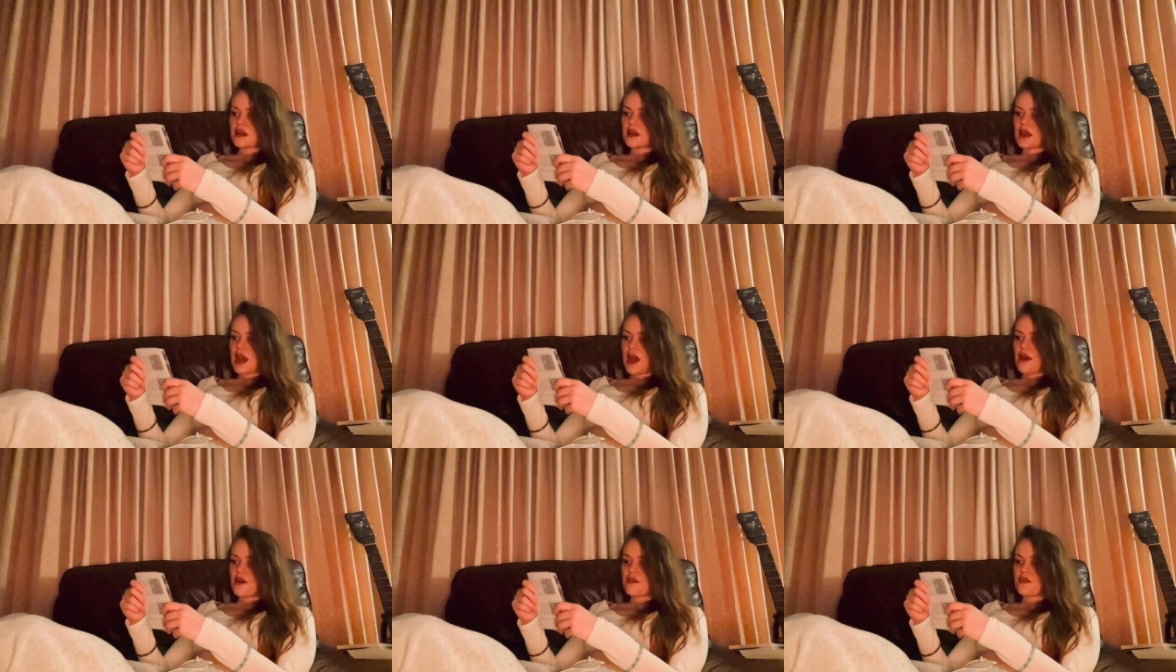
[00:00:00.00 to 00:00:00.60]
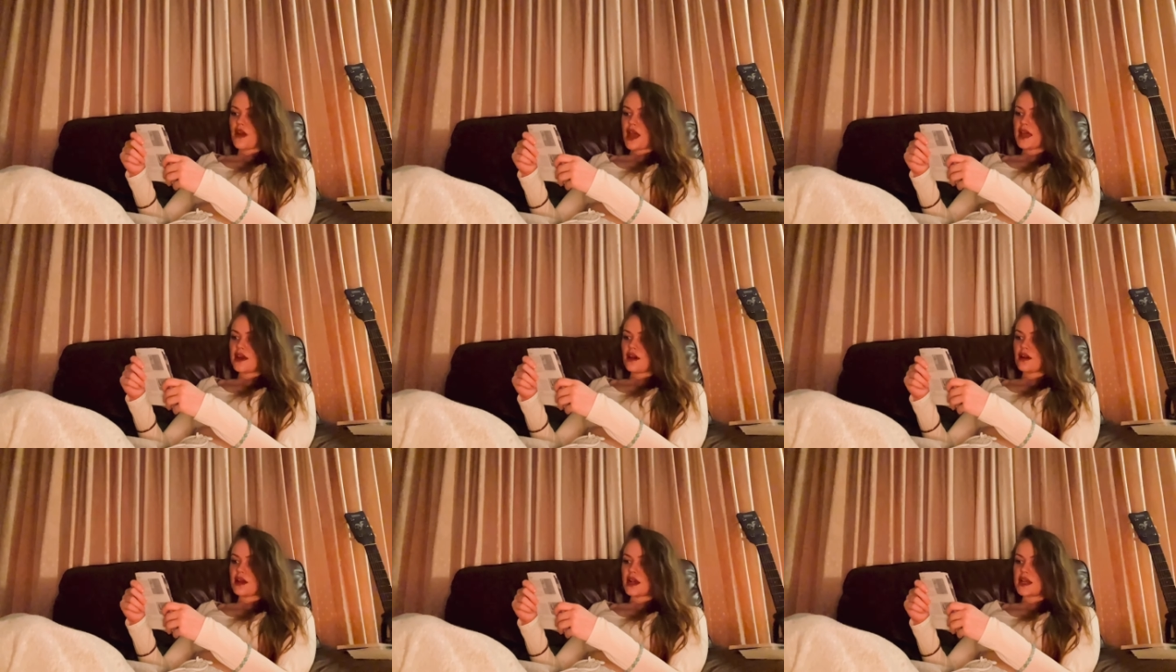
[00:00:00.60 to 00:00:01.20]
clarifying
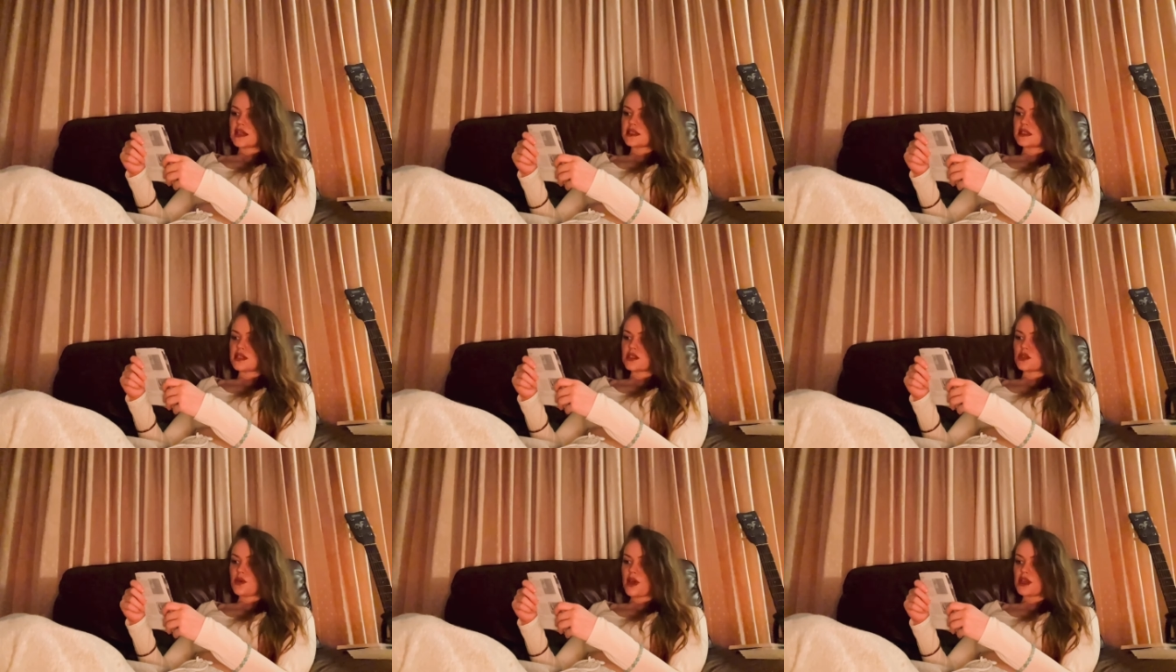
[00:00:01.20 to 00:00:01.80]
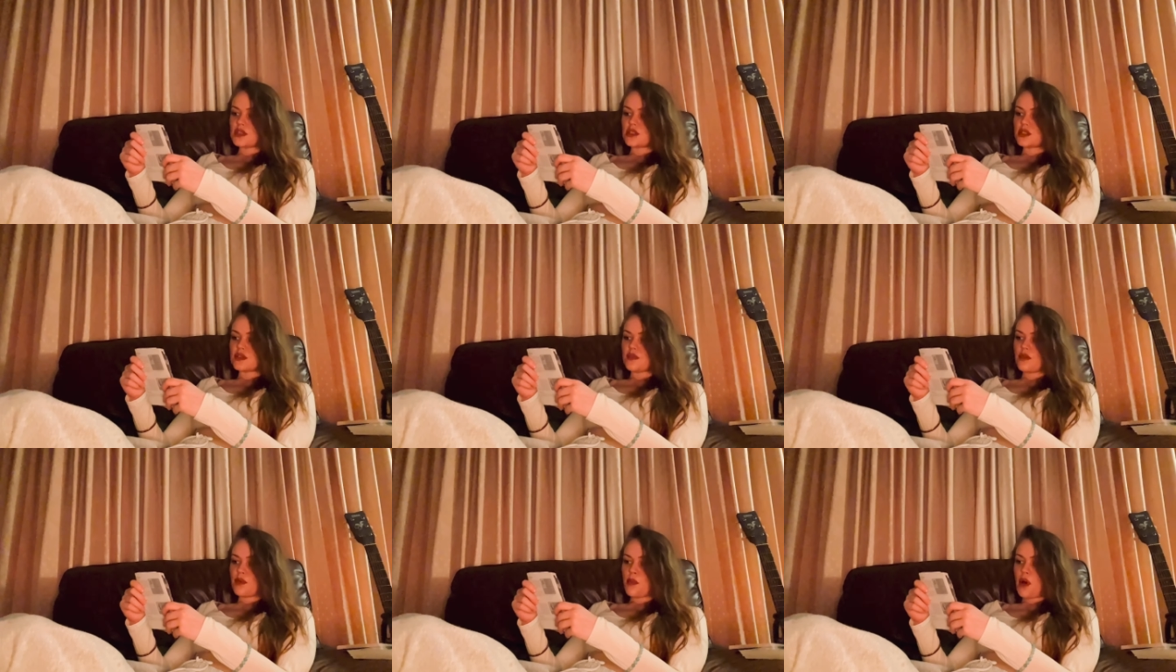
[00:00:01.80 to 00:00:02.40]
unclear situations
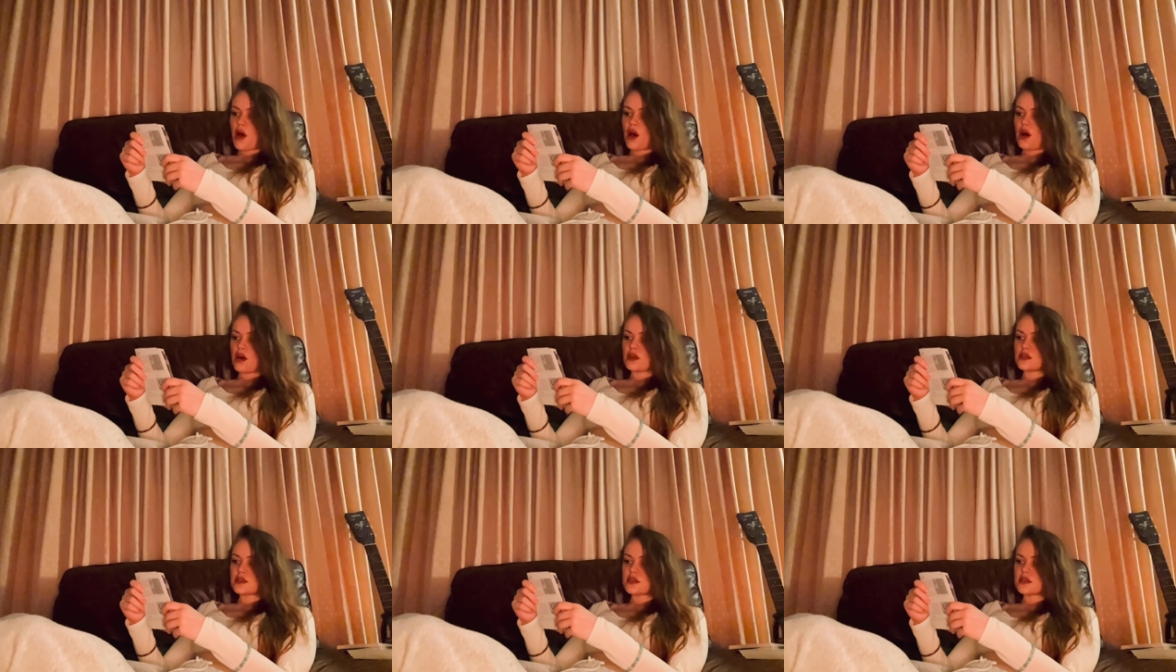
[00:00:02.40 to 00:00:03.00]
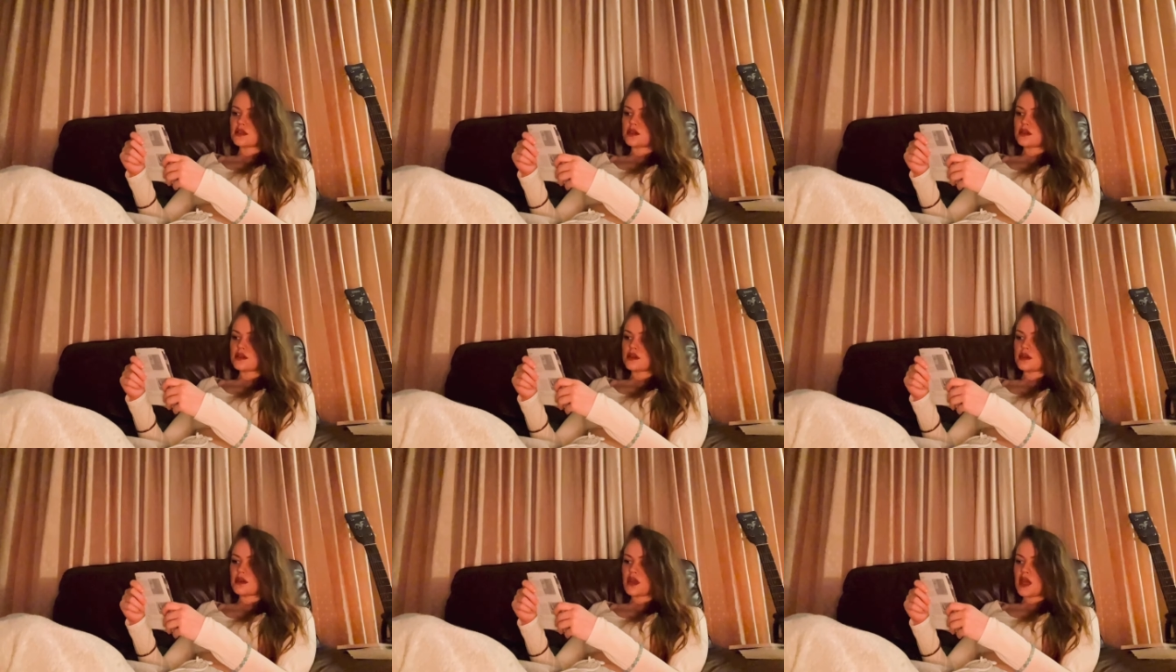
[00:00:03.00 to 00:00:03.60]
of the past.
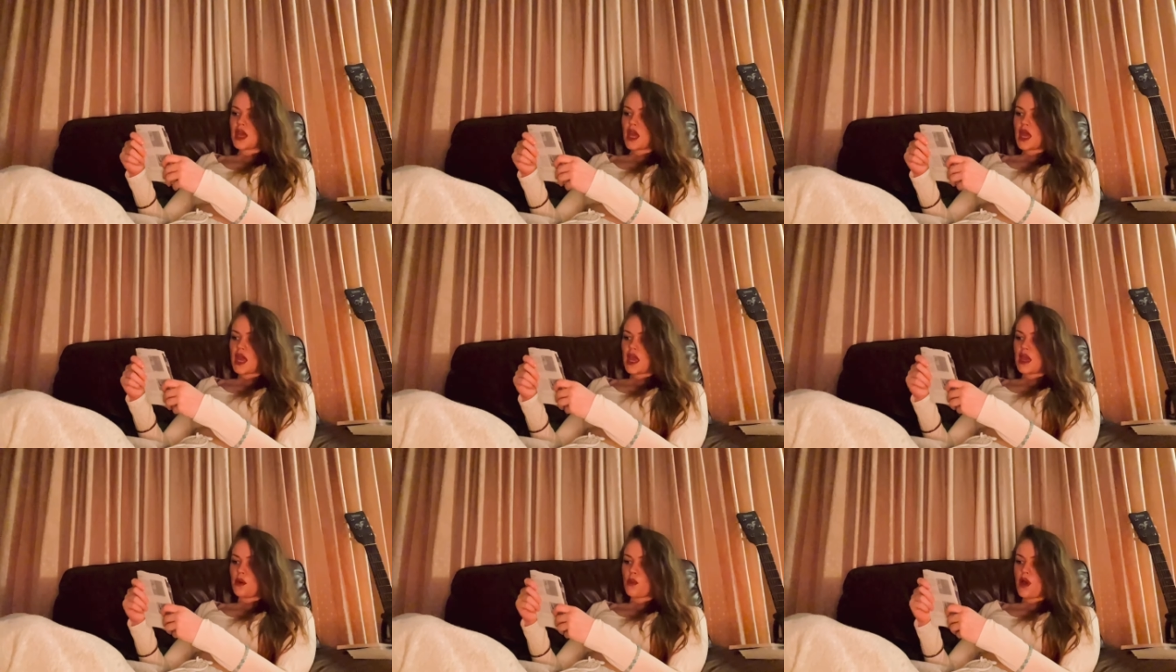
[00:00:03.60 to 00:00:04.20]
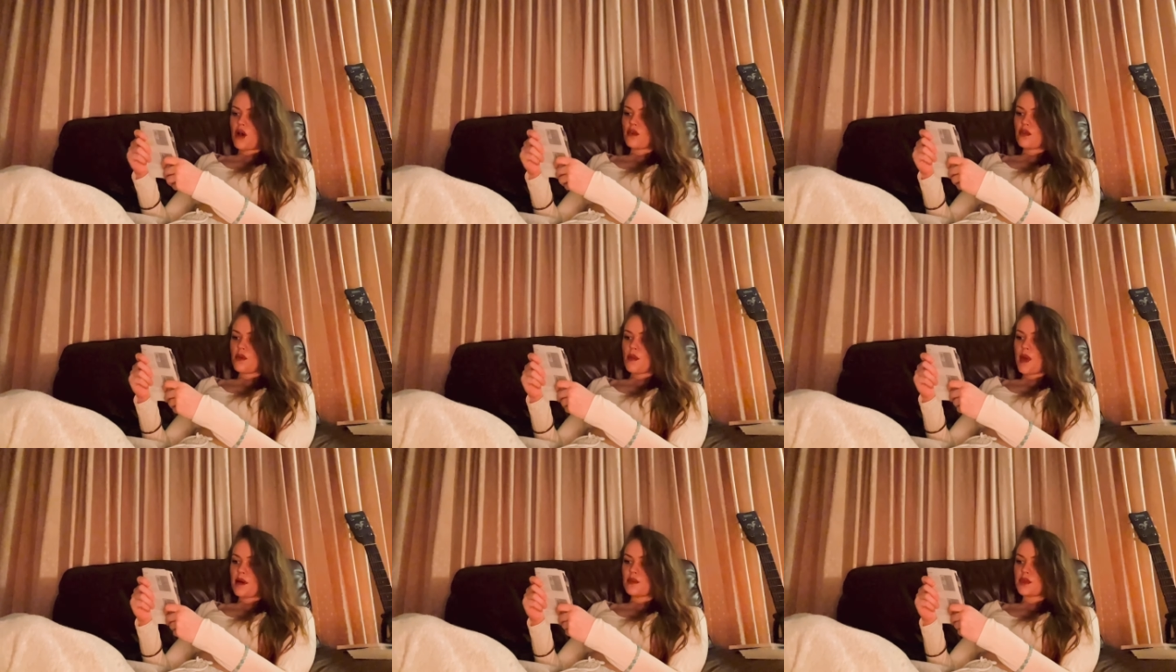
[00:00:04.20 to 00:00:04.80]
He well
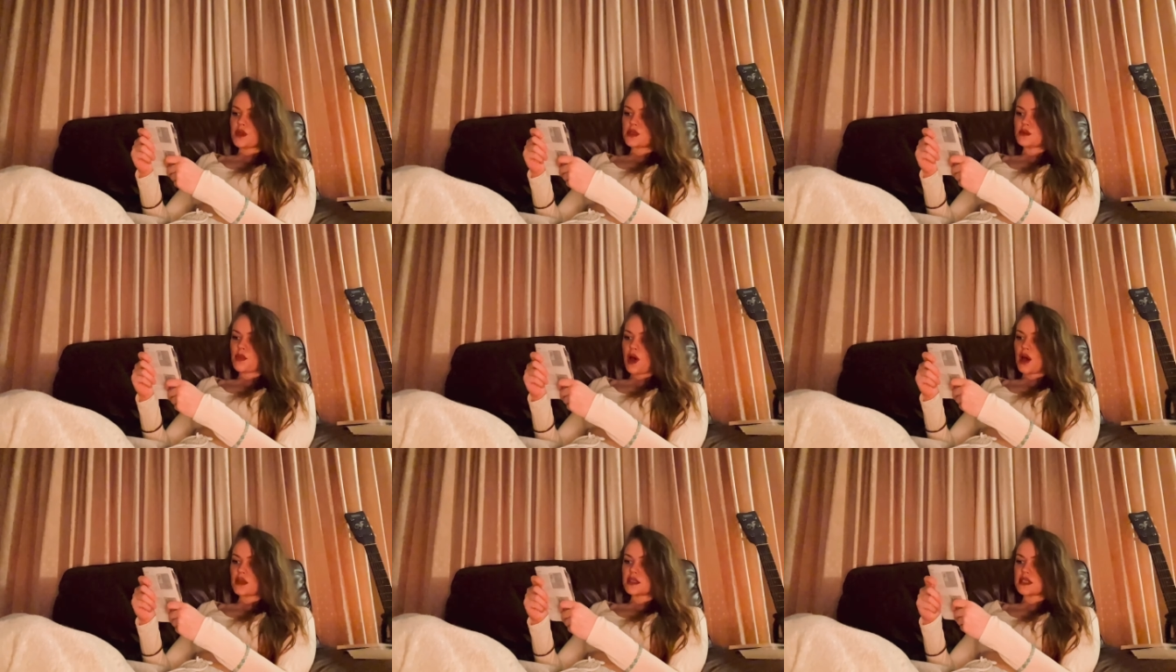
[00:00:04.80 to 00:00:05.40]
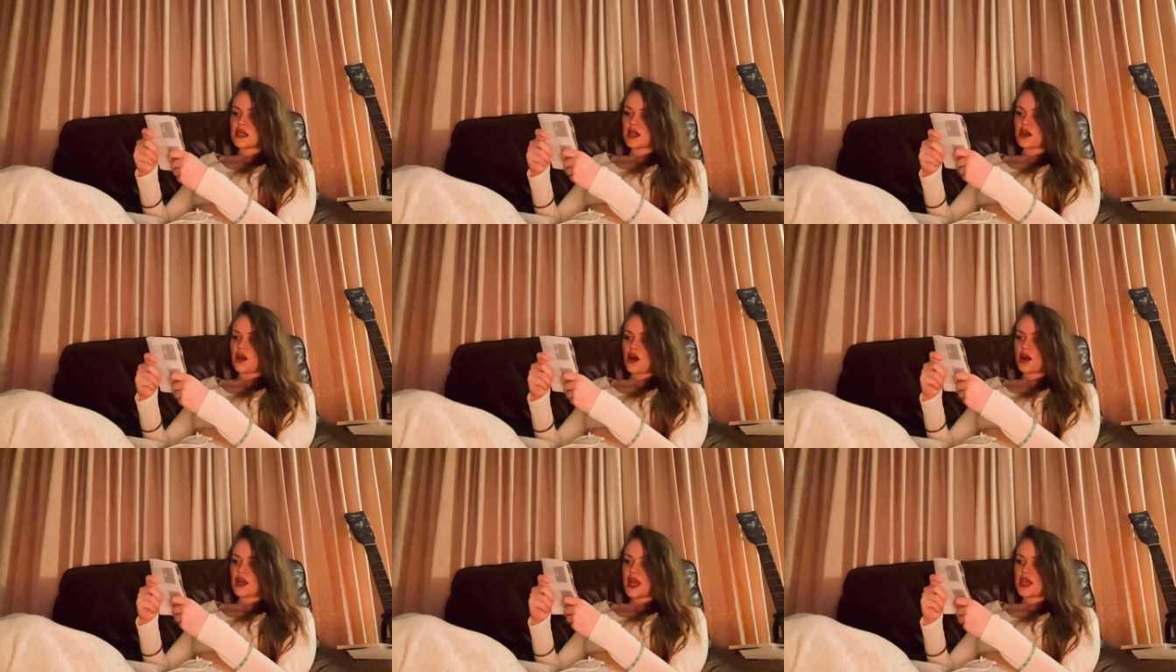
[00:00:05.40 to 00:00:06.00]
remembers past
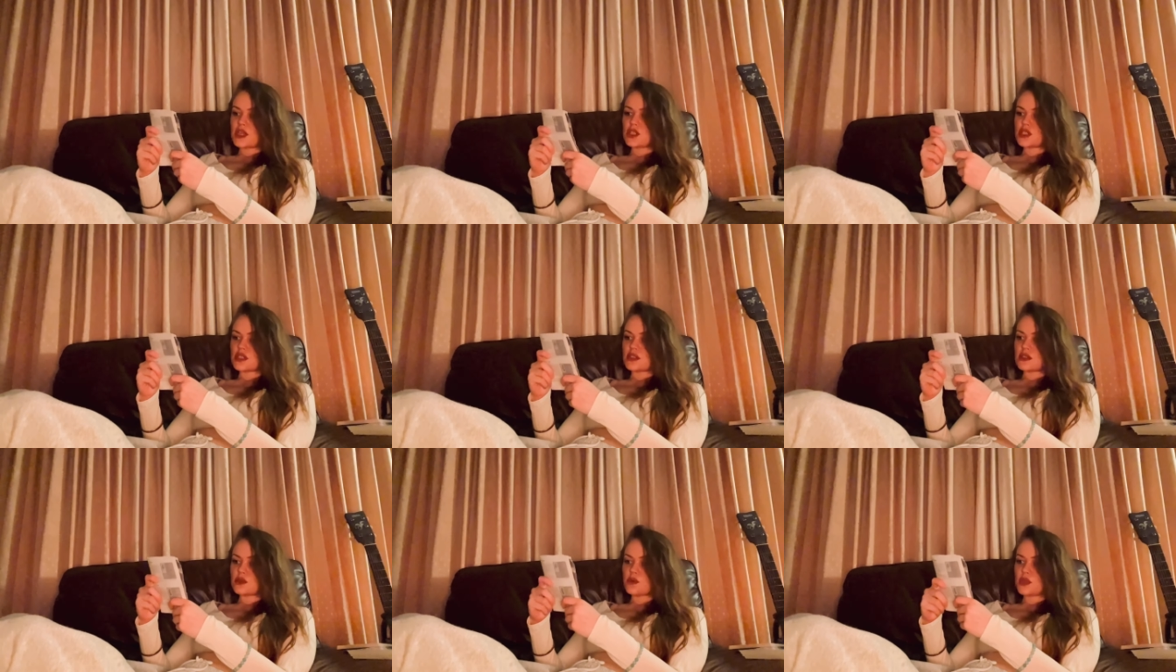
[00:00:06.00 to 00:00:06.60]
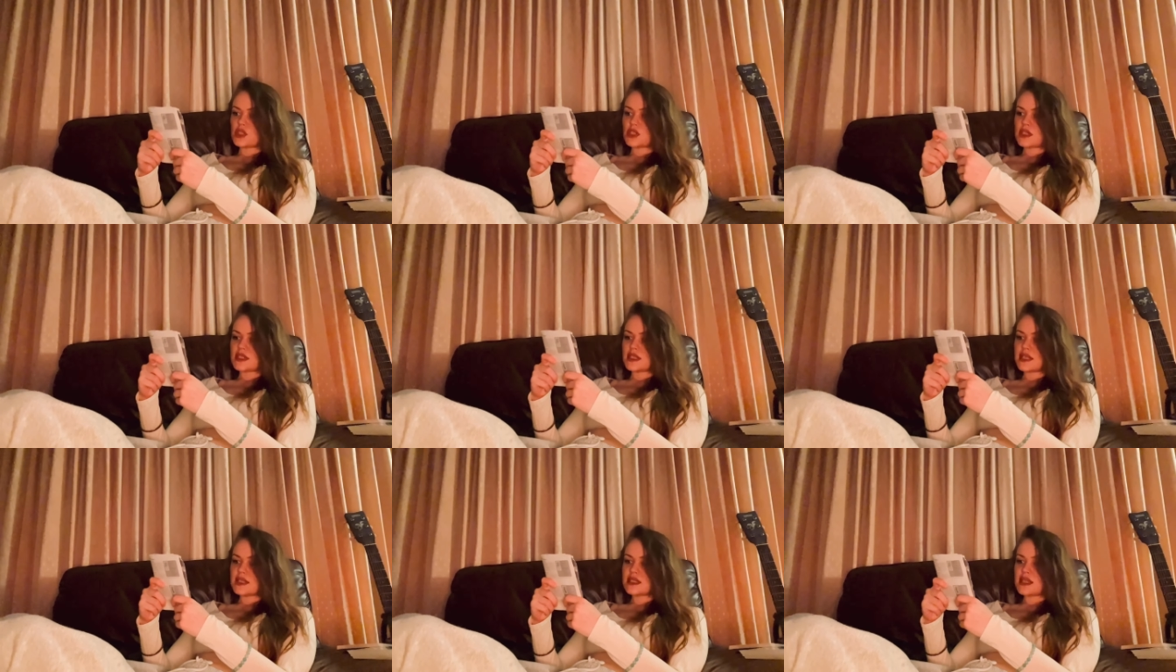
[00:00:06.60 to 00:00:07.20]
incarnations, which
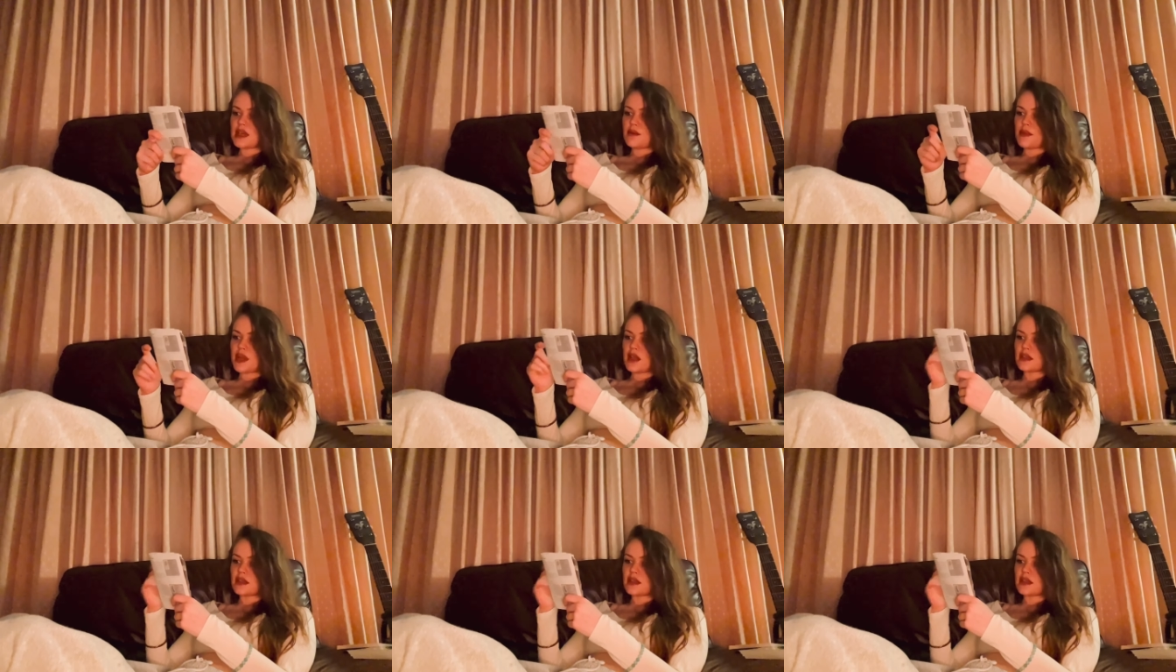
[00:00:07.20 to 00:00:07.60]
assist him in